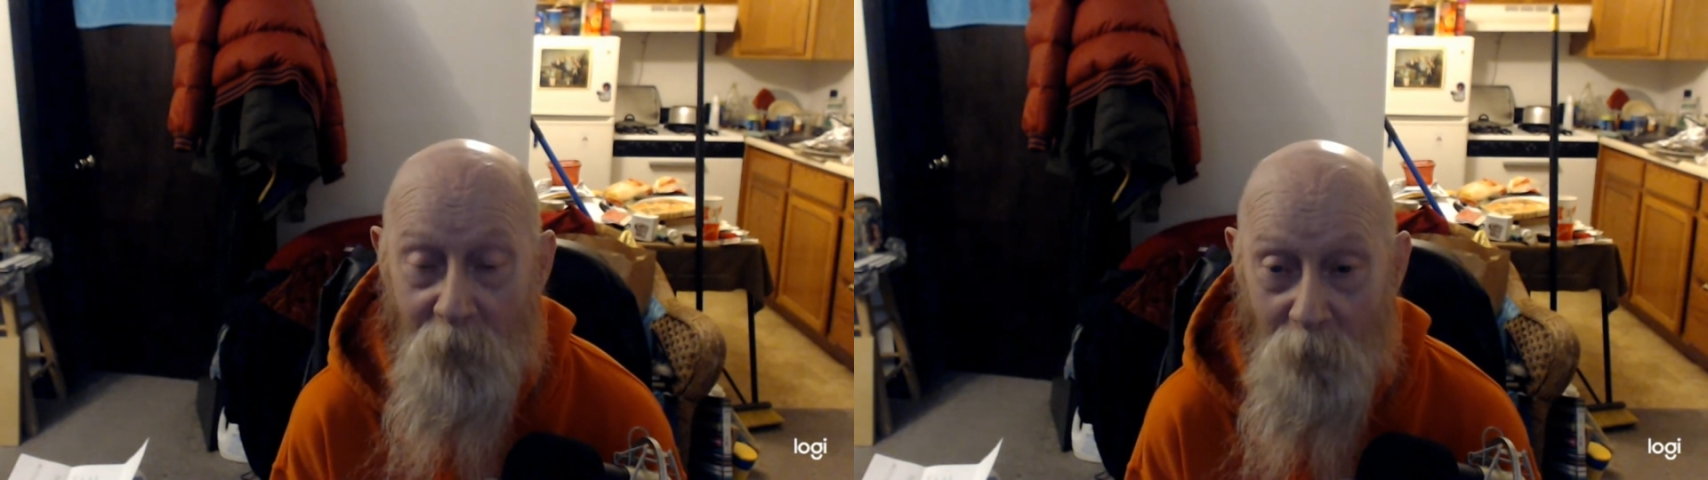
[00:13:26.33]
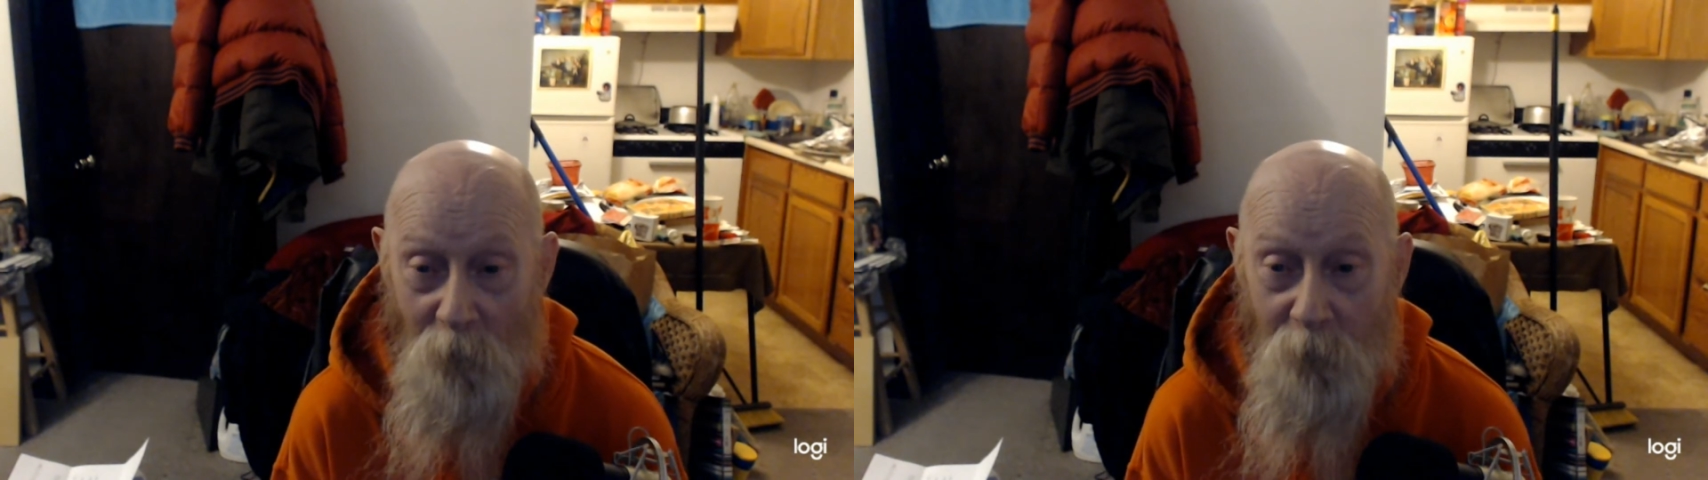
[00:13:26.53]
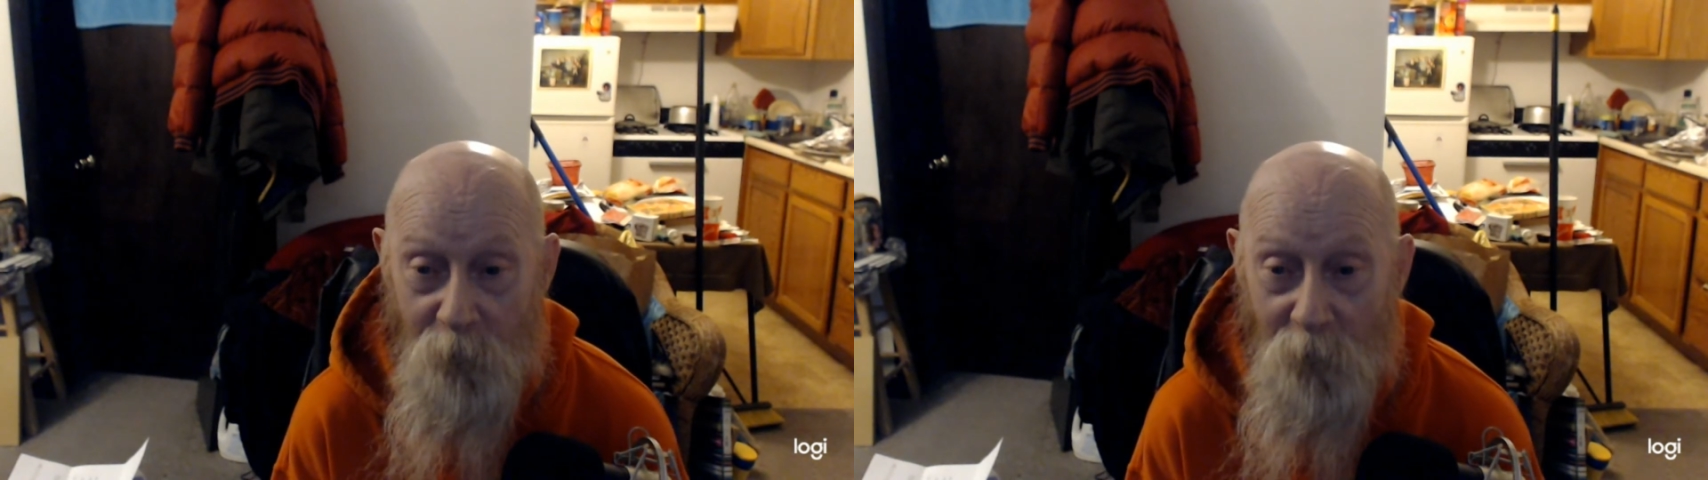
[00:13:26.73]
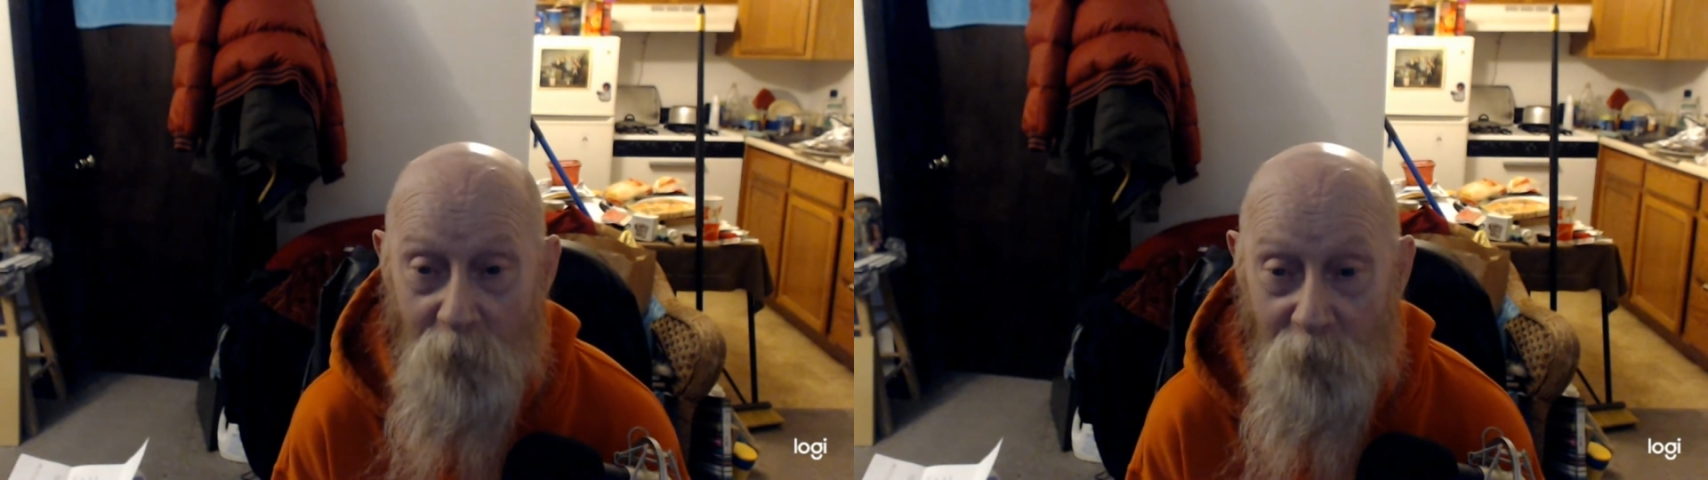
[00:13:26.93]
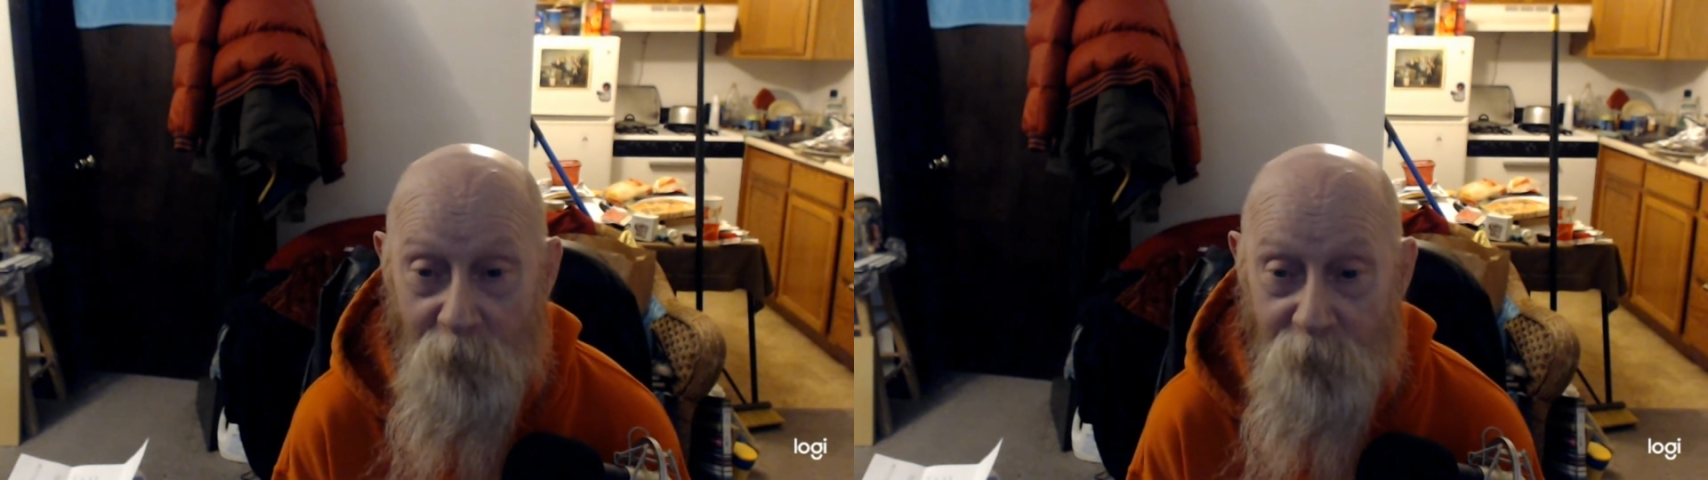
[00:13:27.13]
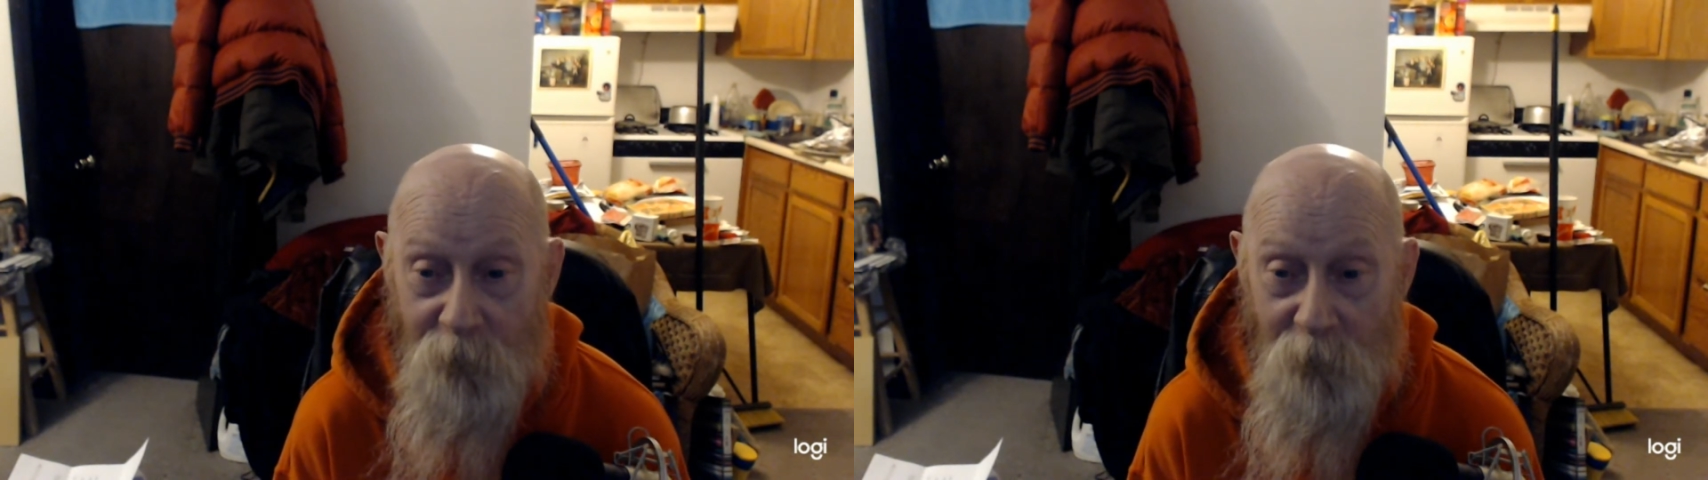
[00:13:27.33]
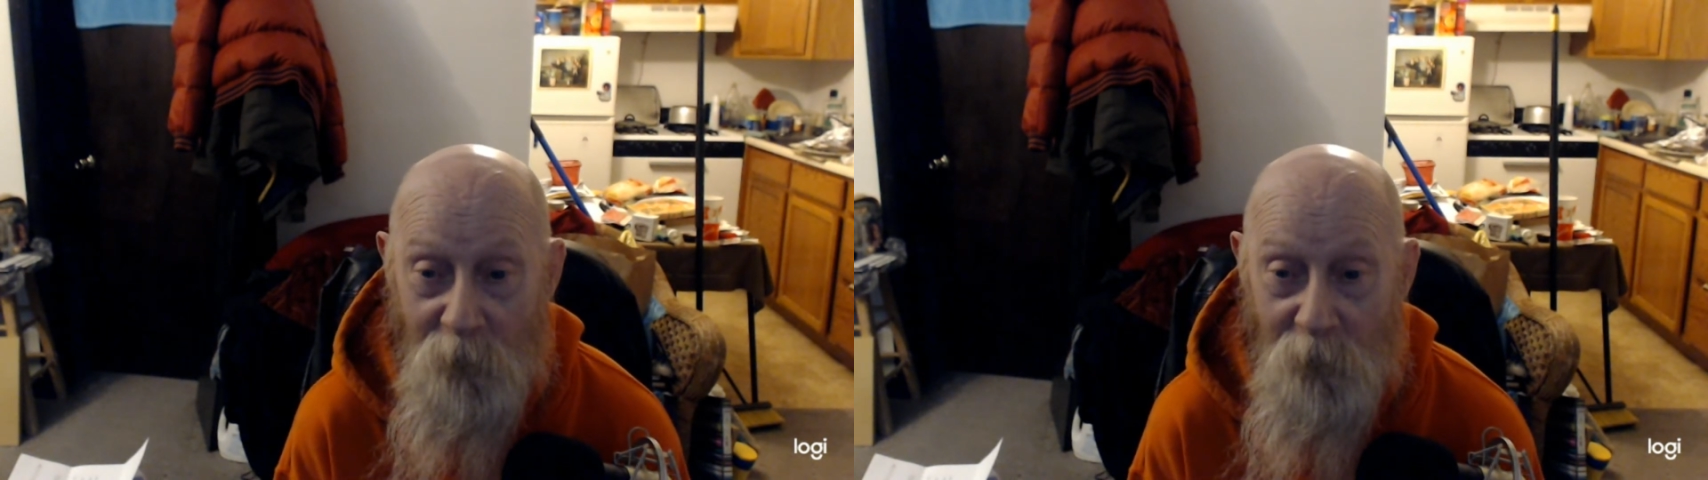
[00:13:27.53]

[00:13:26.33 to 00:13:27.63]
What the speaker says: corporate owners.